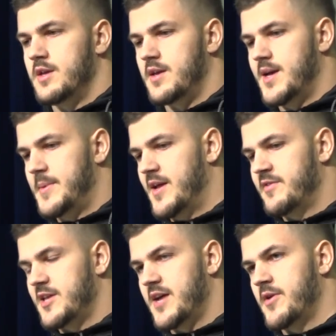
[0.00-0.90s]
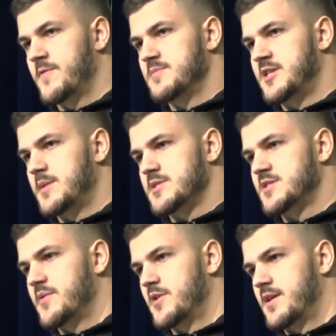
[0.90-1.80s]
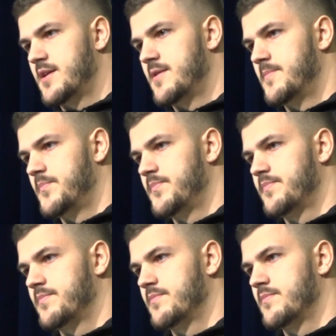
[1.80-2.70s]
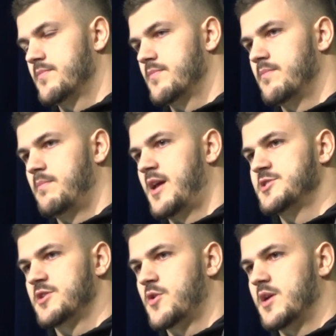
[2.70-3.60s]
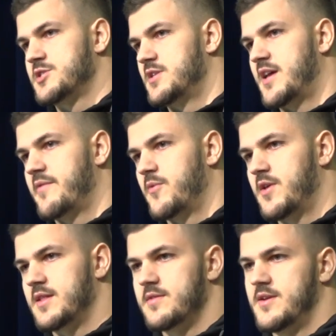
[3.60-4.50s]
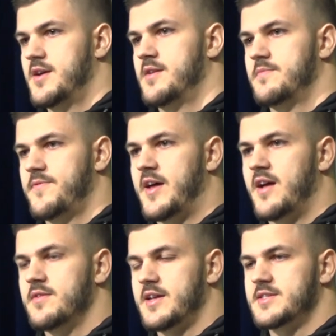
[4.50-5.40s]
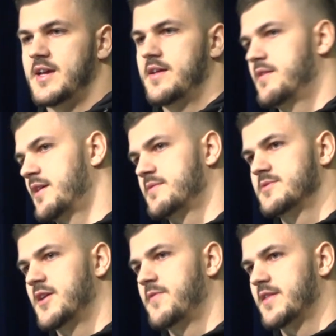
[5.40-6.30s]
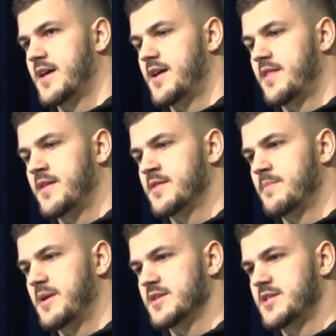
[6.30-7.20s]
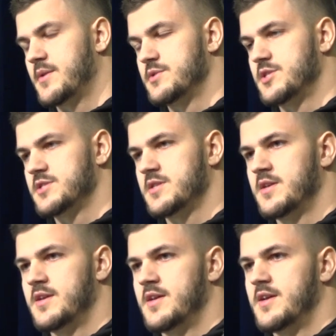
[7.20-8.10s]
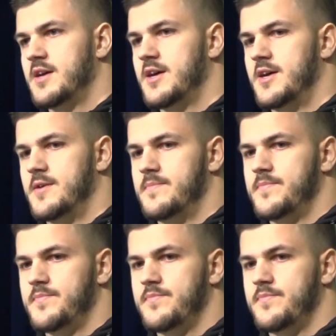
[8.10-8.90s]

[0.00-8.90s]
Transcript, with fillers: Yeah, I mean everything I've heard from teams, it's not really um, major question. They haven't really uh, flat out like said like stuff like that. I think the biggest thing was just um,